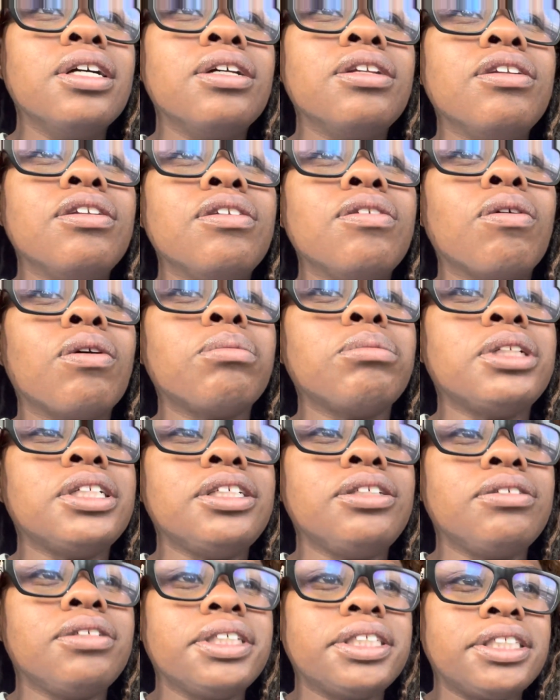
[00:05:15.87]
normally
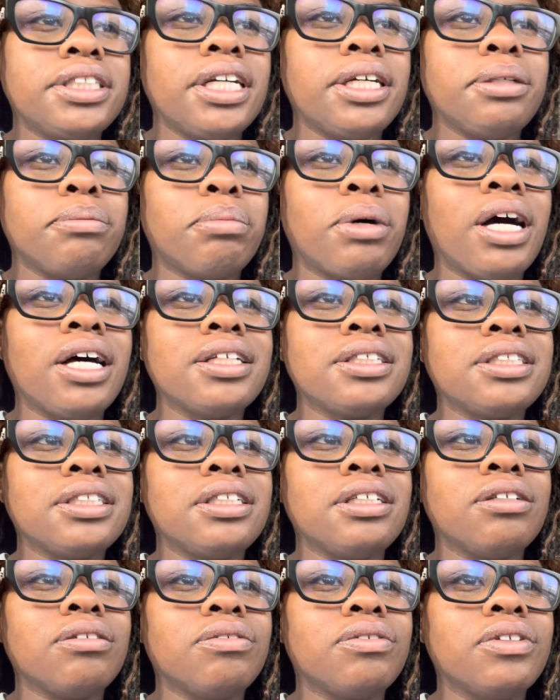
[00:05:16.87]
you can stay
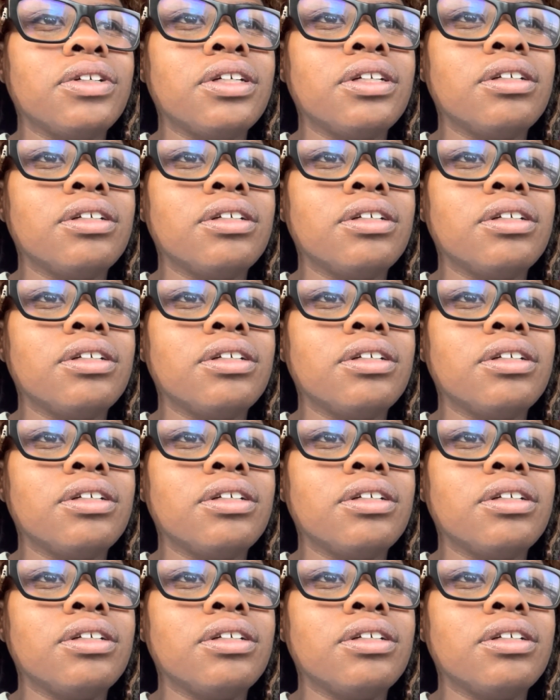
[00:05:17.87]
positive